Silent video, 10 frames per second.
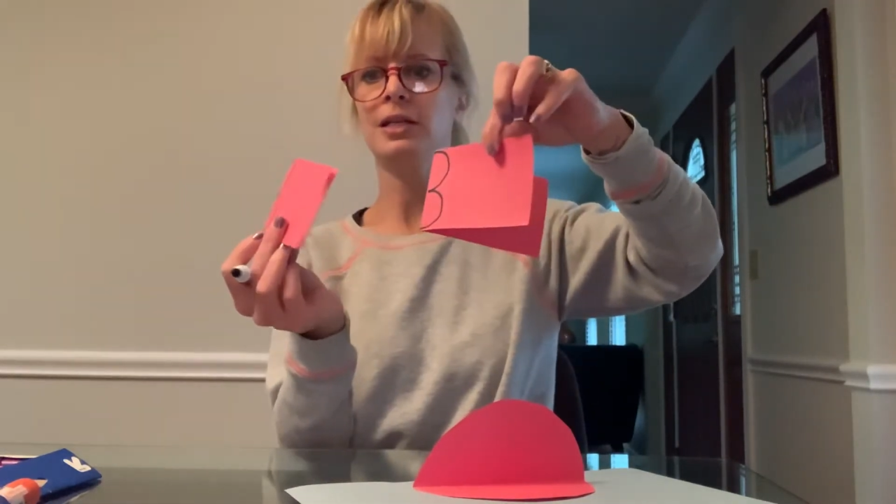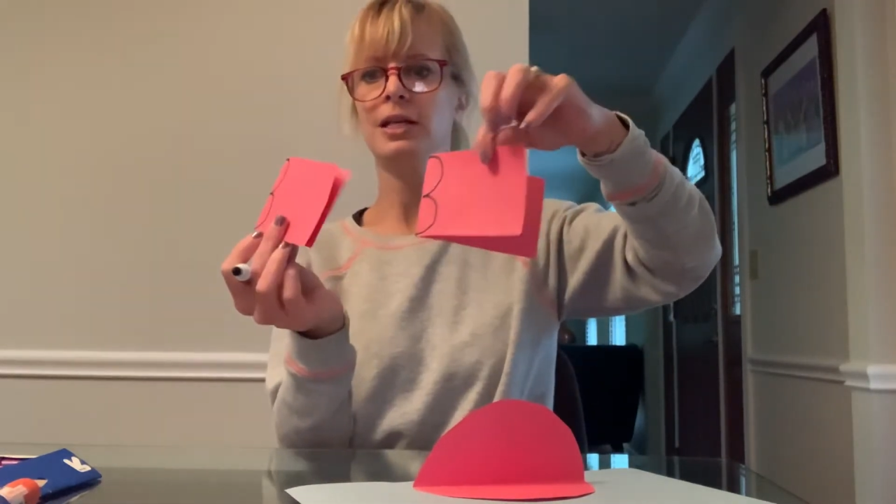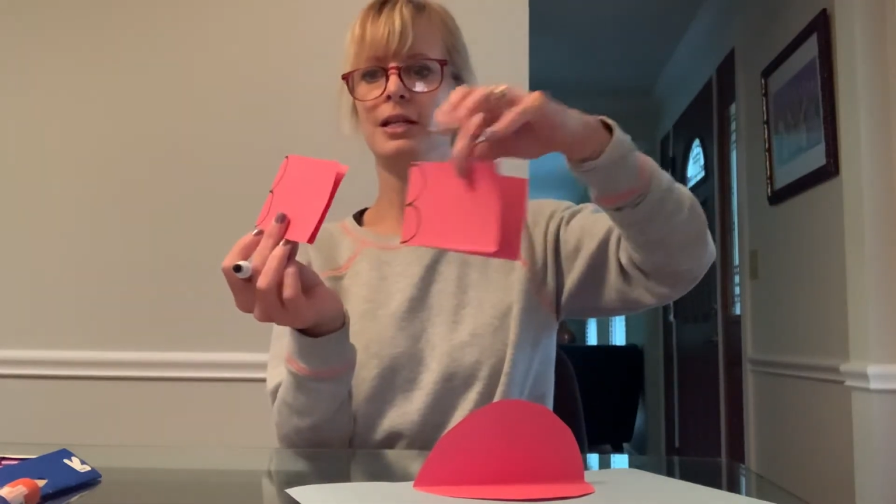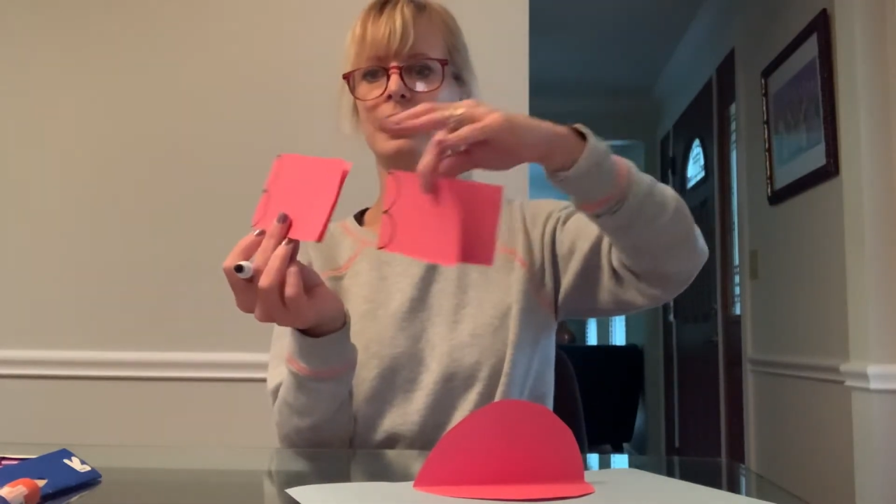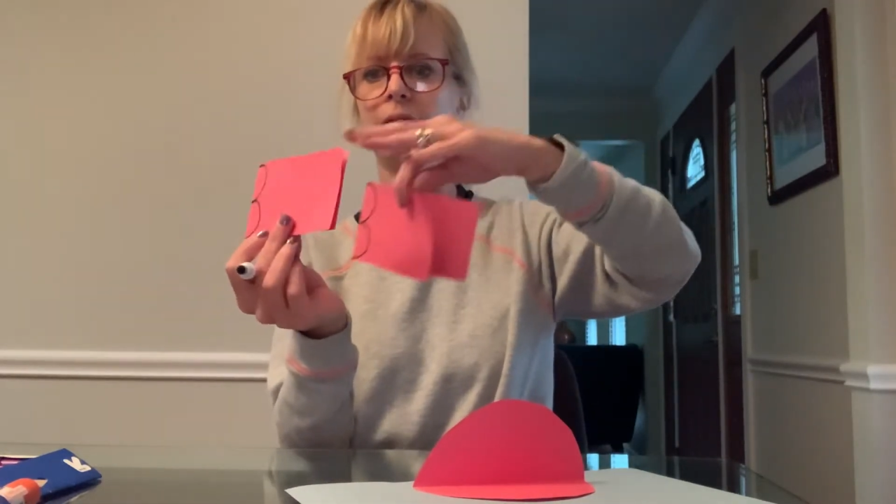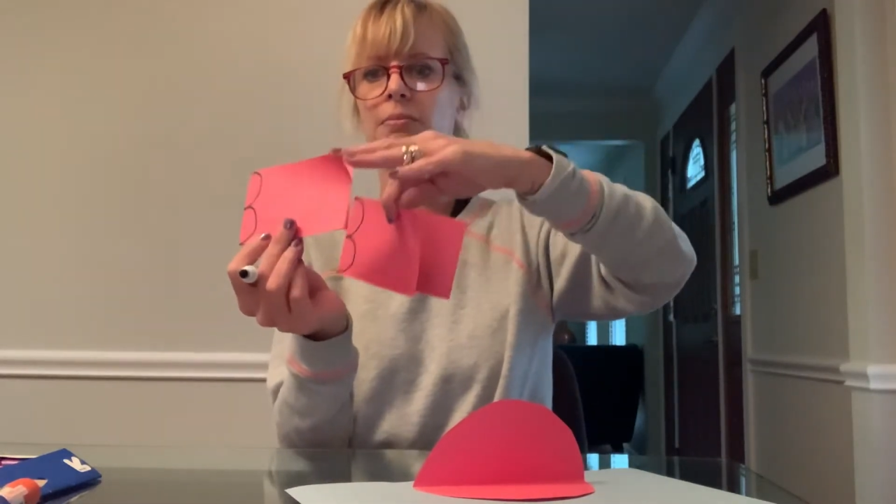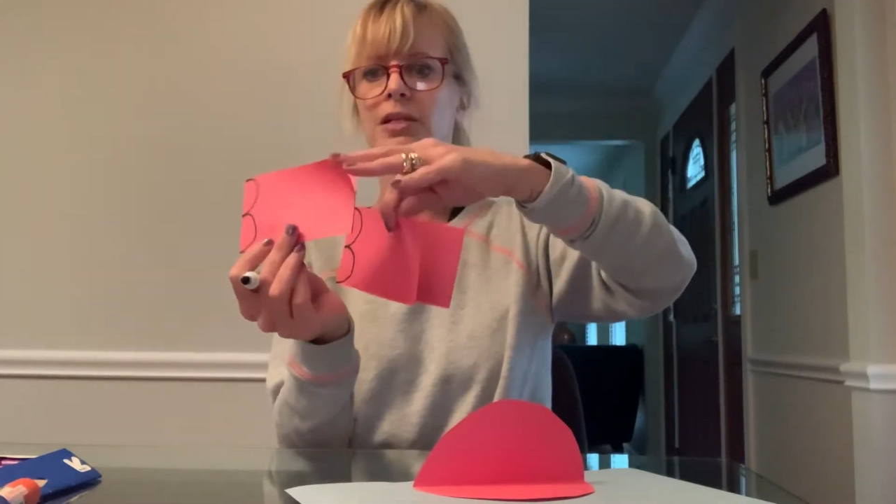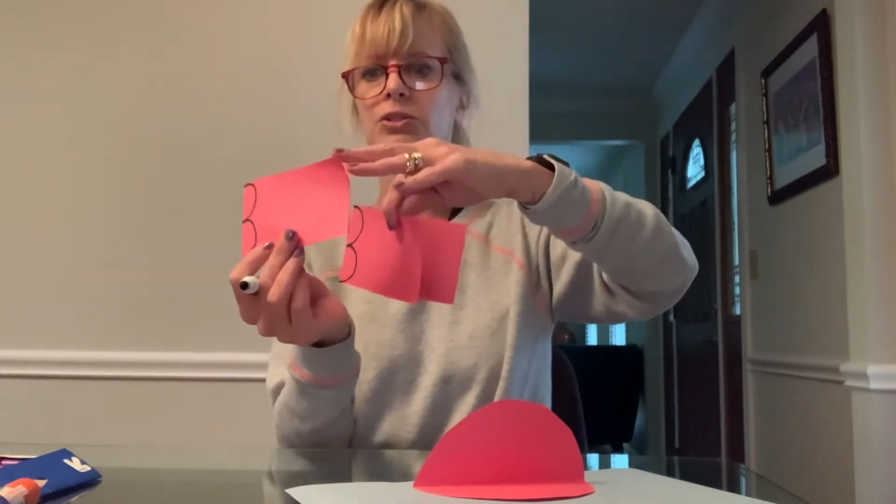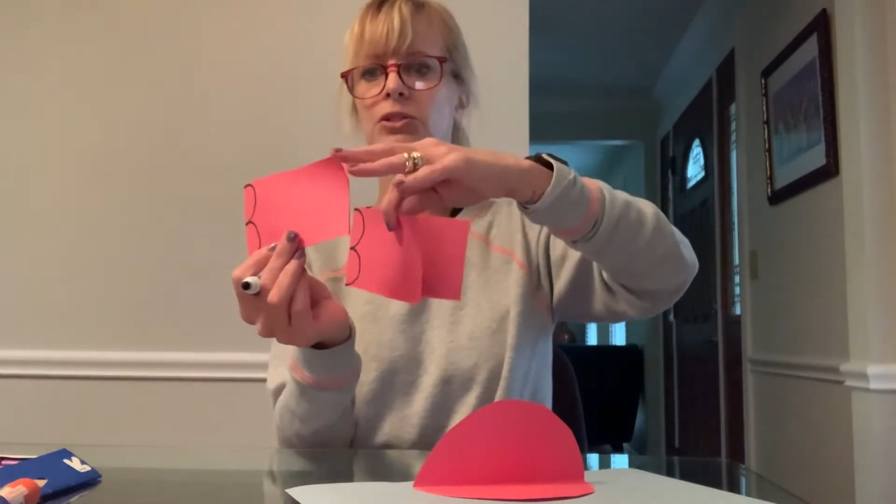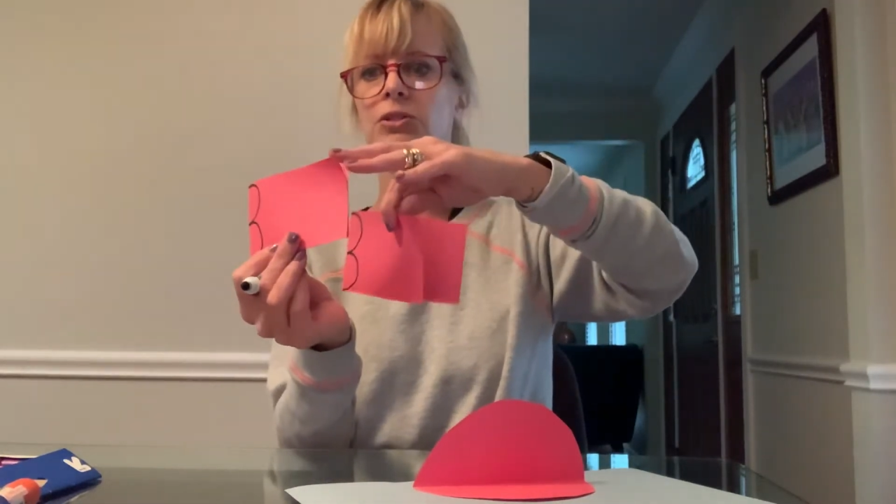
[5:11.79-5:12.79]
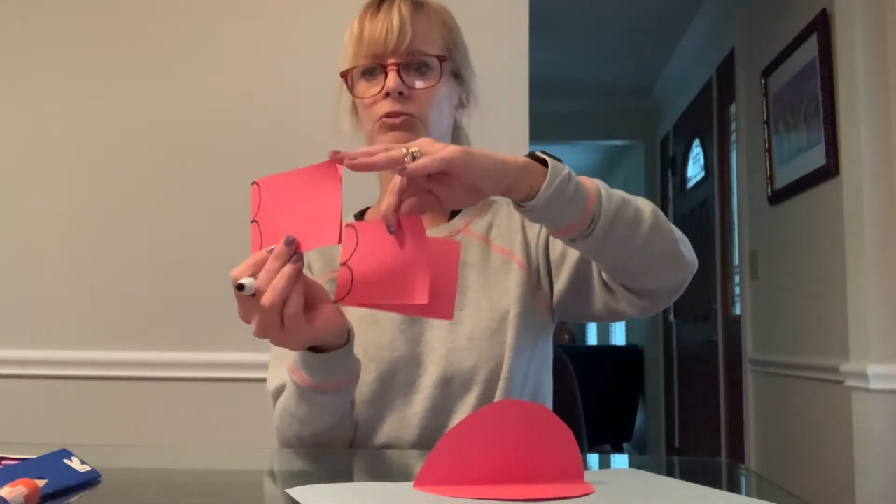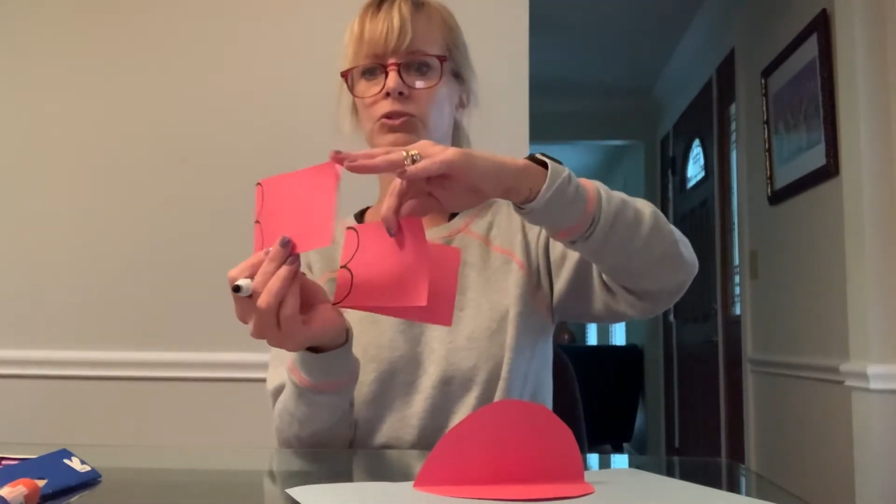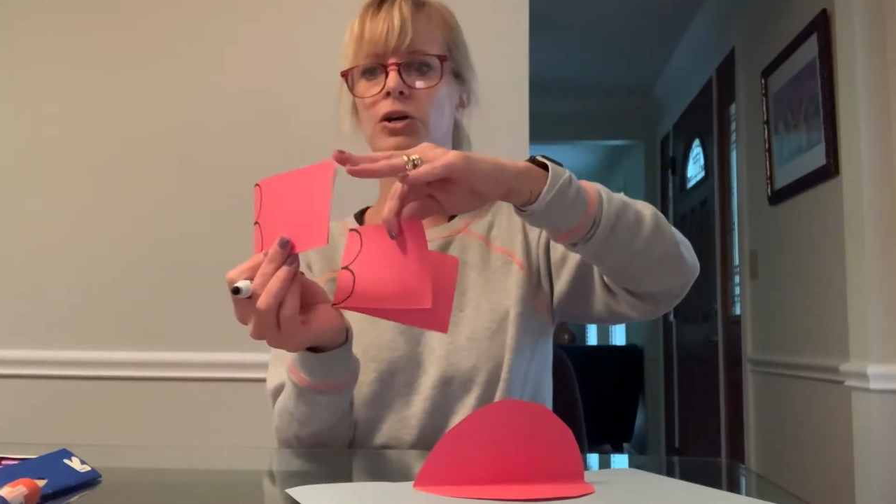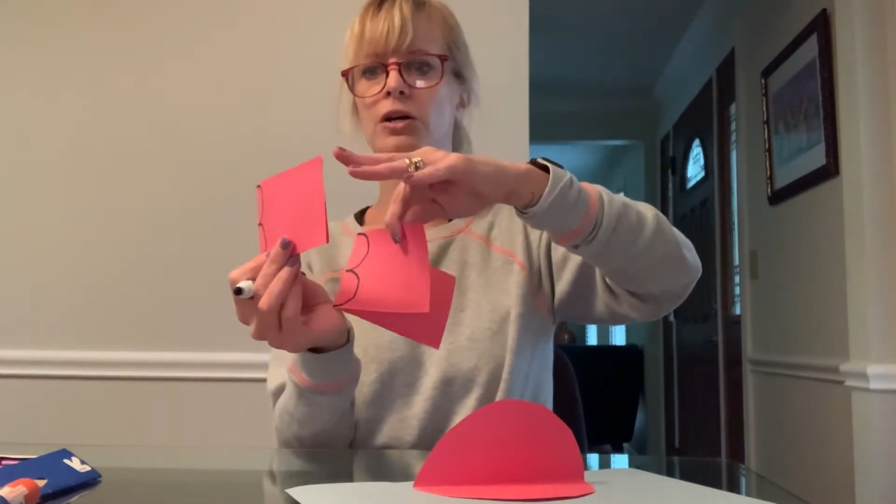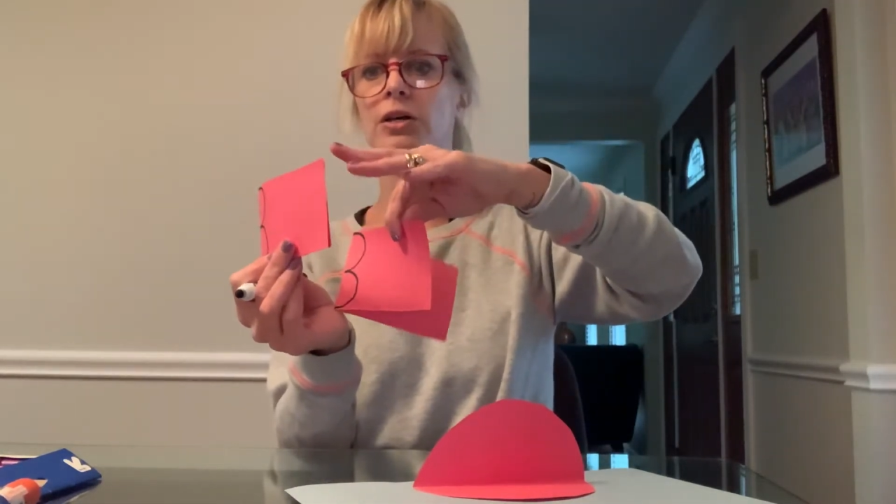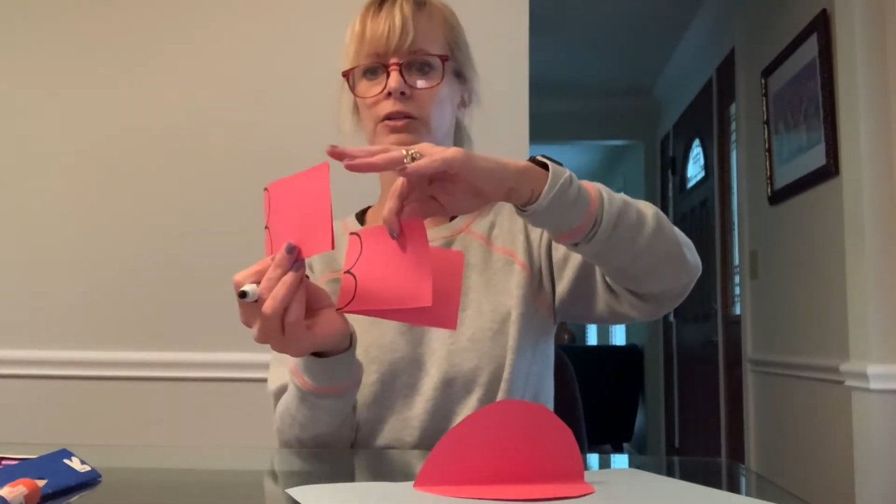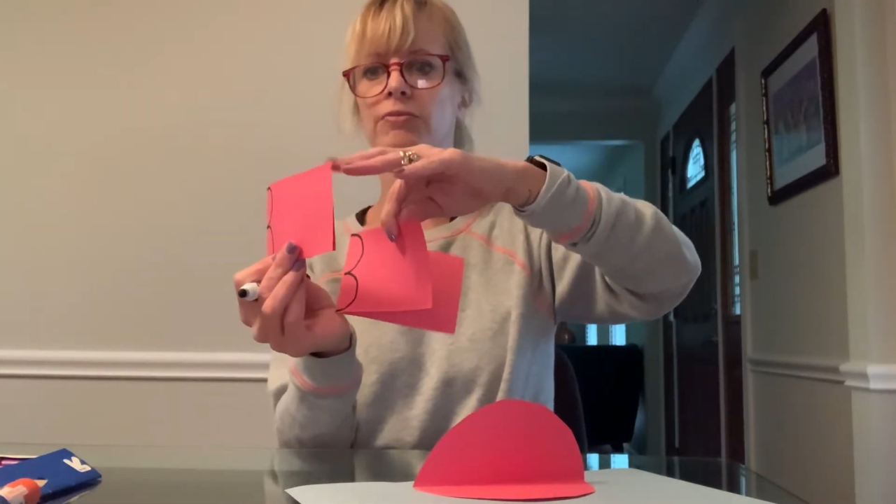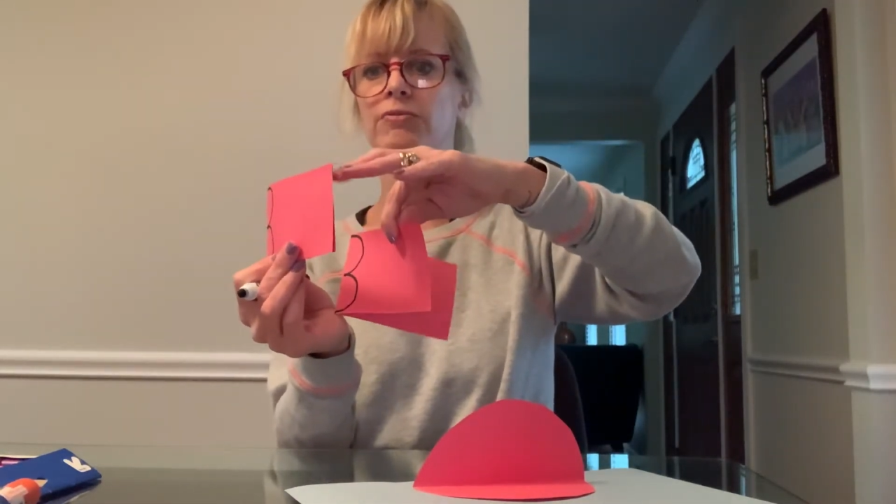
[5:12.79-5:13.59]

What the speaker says: And again, make sure you draw on the